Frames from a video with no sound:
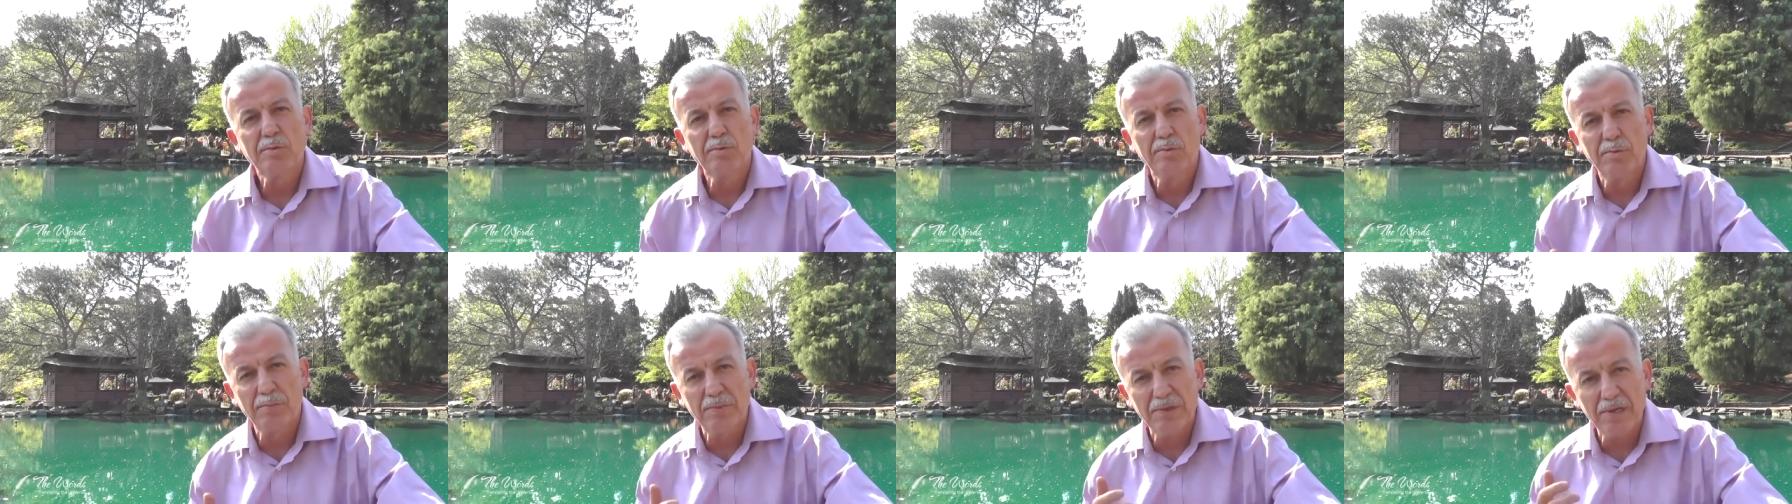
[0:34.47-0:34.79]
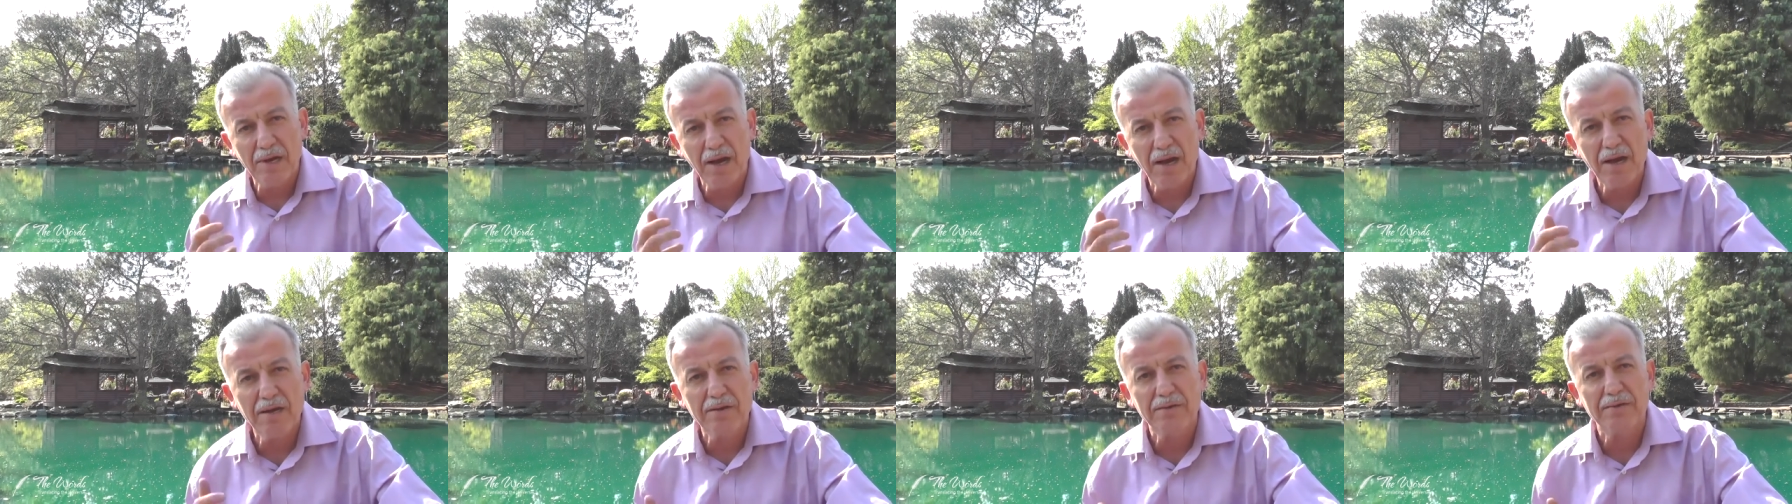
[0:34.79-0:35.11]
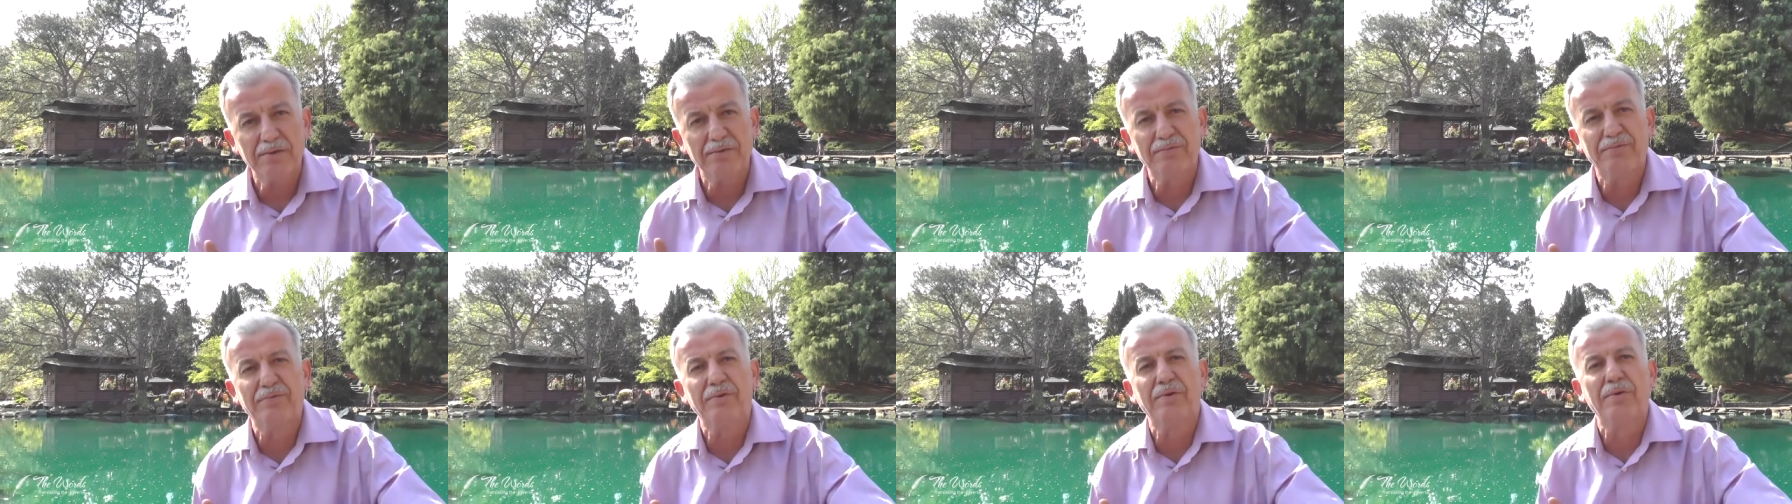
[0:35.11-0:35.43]
to be
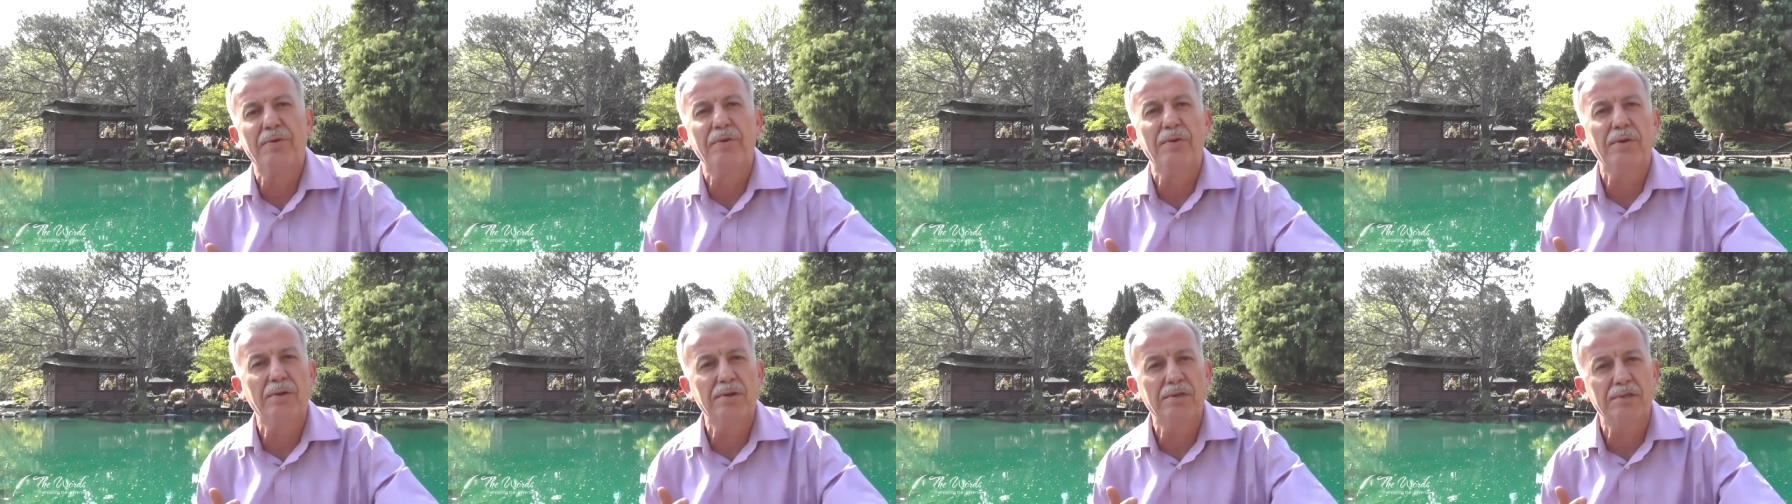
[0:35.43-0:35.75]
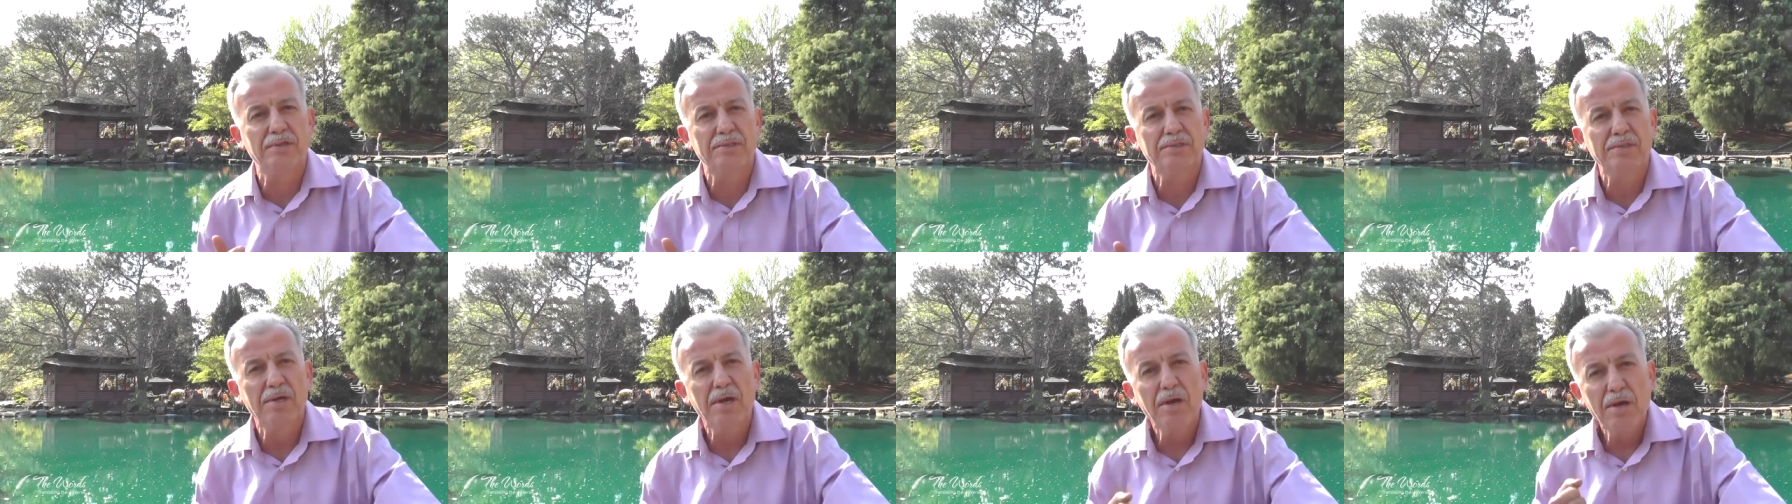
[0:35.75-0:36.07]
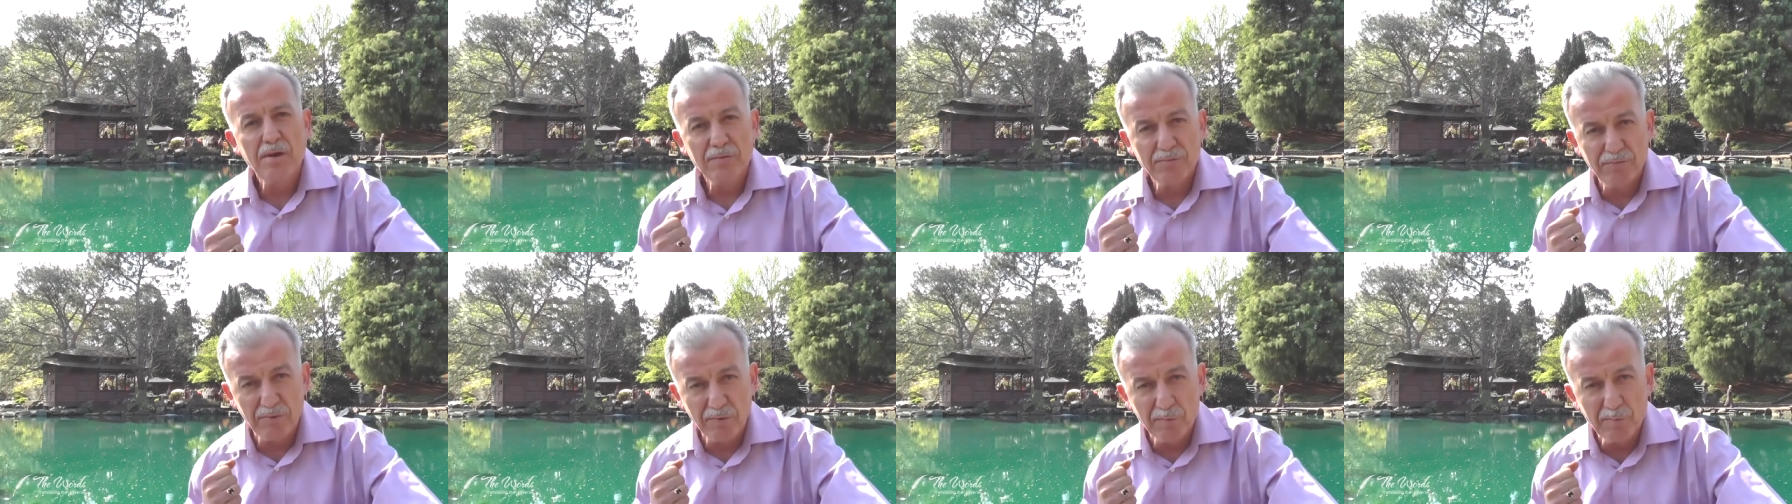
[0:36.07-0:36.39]
hungry for knowledge,
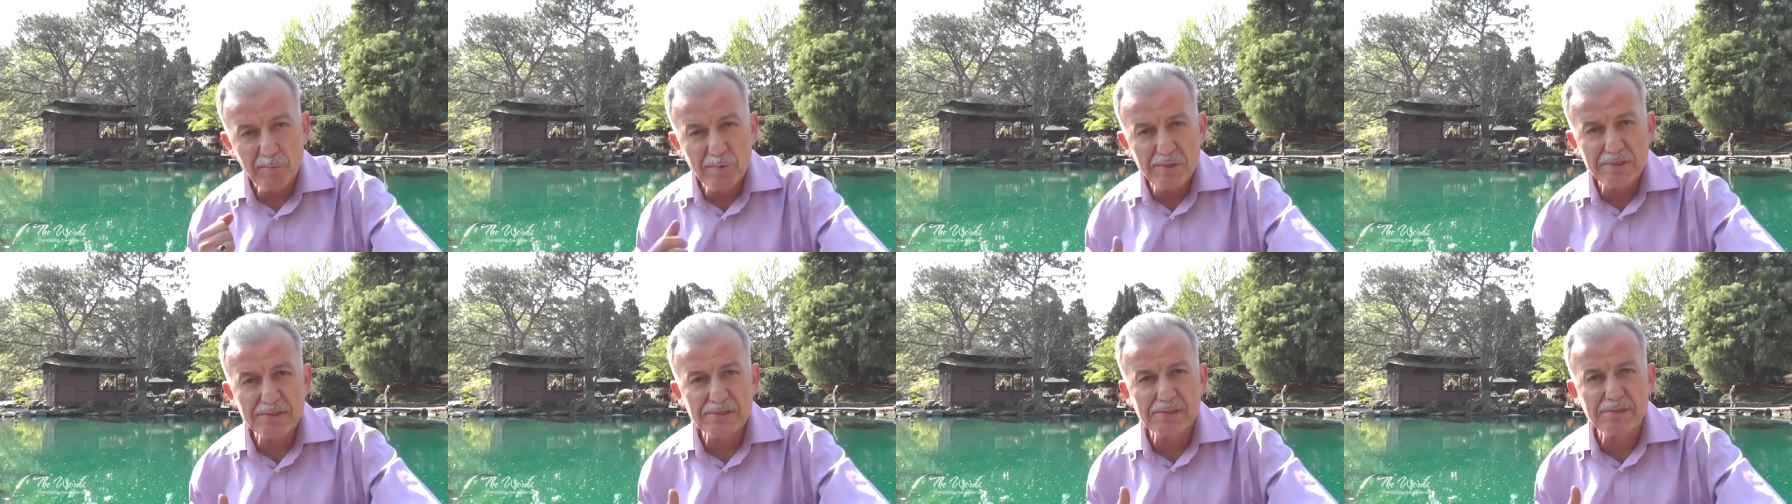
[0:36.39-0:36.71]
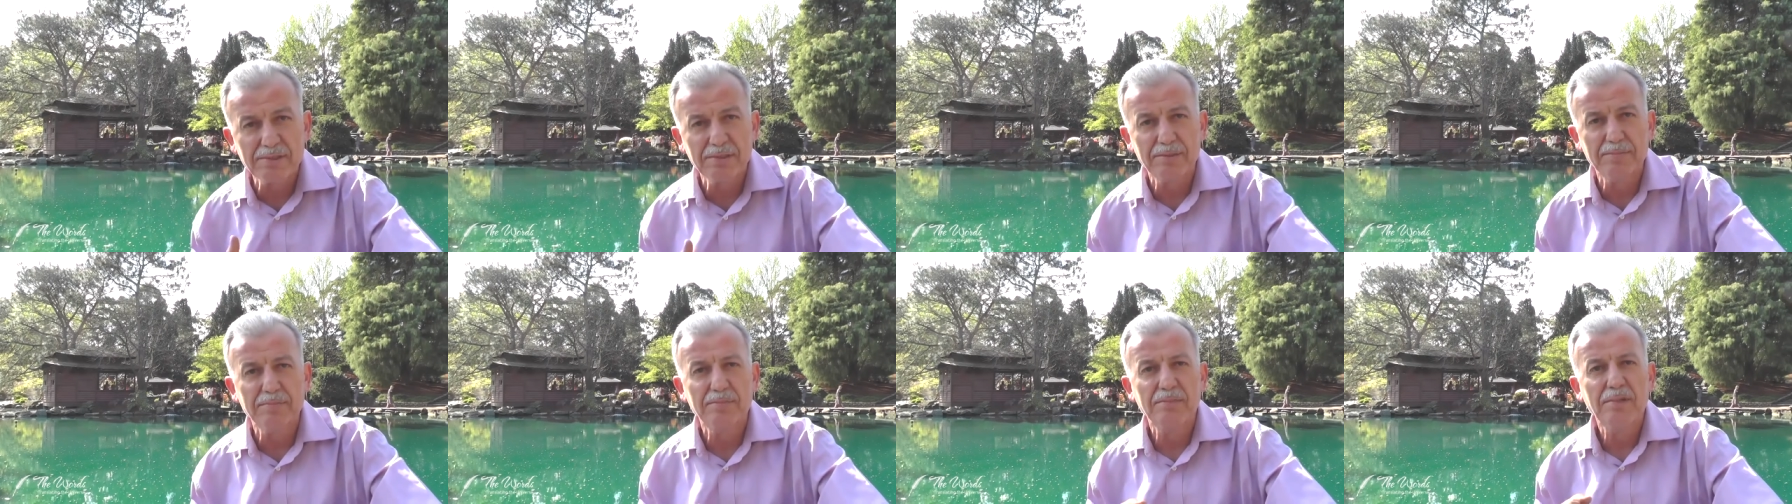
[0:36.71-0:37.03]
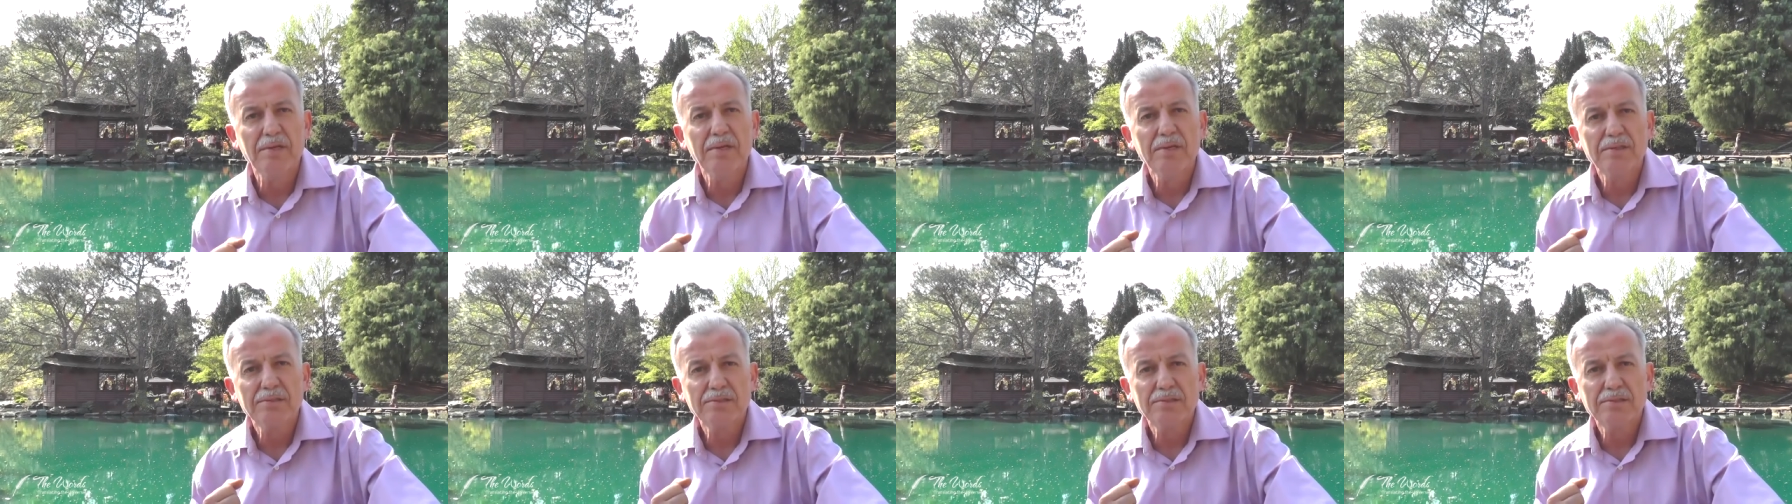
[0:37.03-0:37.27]
for wisdom.